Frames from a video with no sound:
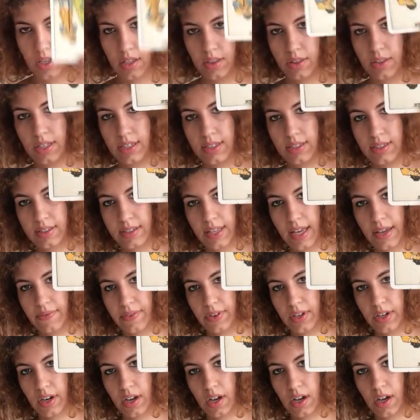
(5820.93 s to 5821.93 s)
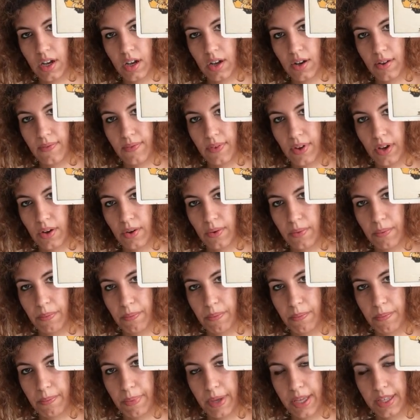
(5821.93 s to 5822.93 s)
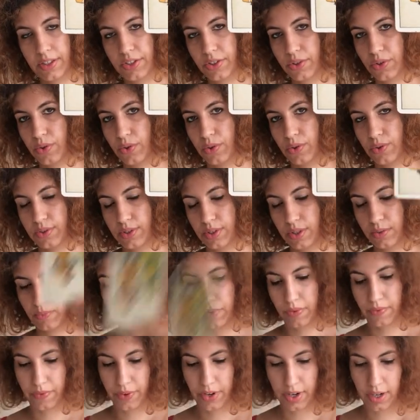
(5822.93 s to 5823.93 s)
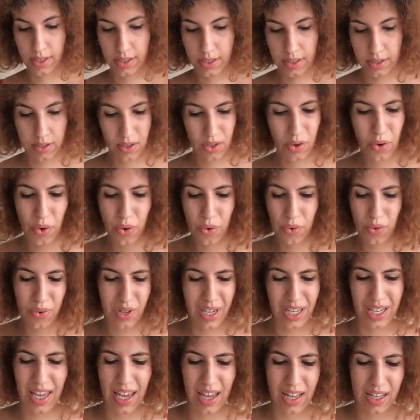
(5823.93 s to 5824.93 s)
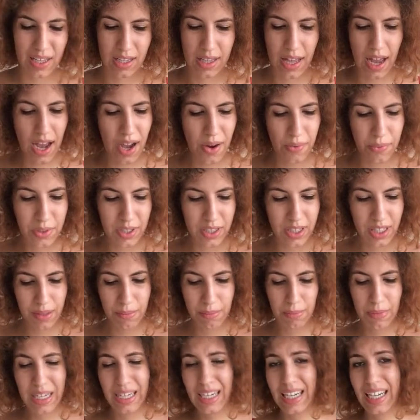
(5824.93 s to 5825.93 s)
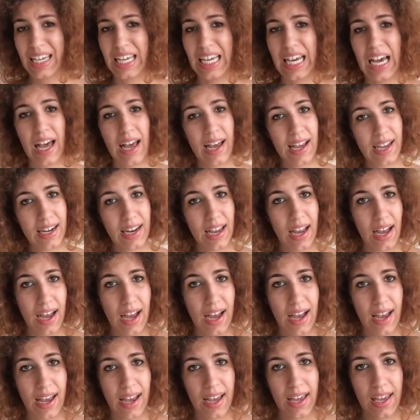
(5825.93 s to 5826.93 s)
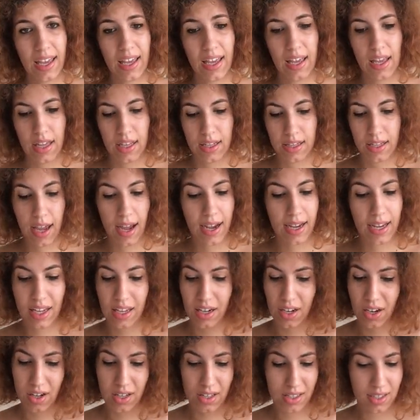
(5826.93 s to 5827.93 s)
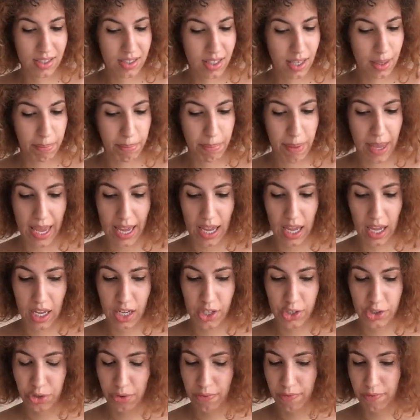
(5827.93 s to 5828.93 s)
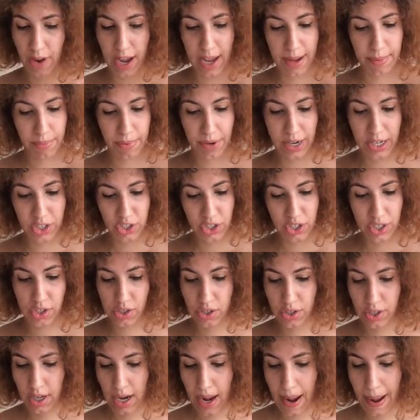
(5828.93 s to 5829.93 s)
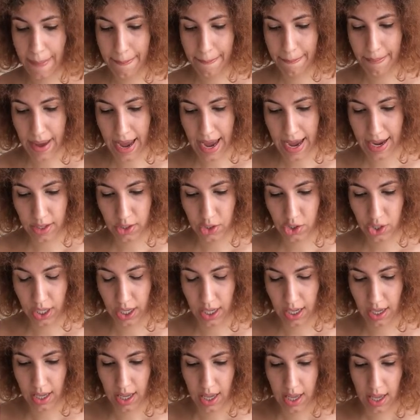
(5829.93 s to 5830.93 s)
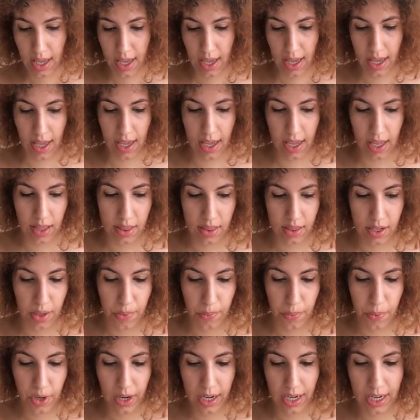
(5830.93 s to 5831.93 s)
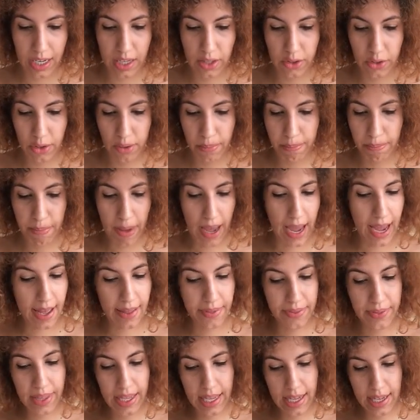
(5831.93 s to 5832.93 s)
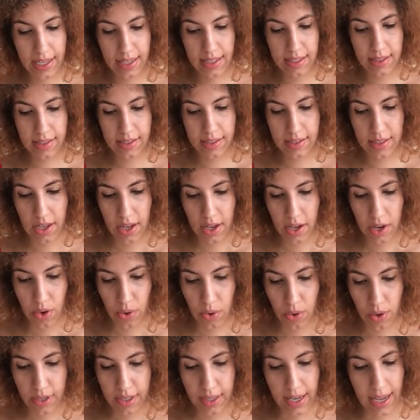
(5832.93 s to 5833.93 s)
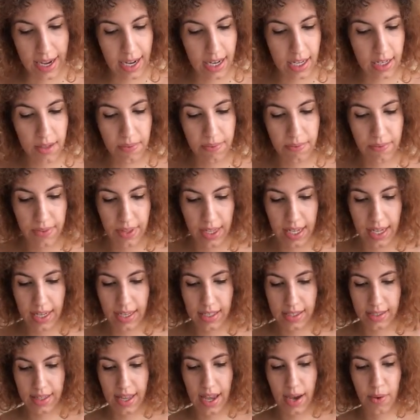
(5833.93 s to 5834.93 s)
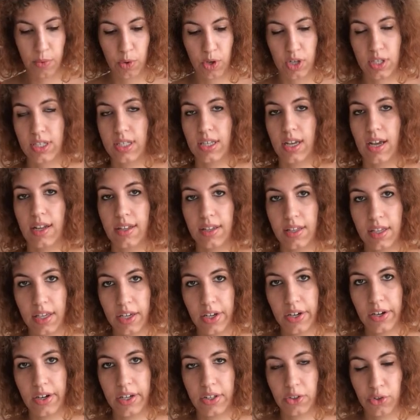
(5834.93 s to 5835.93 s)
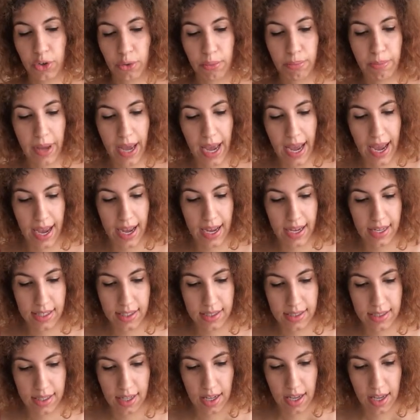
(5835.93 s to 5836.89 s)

the Seven of Pentacles in reverse. So again, not really meeting eye to eye, not getting on the same page, your vibrations are not matching. And there were either bad things or negative things that were done here in your past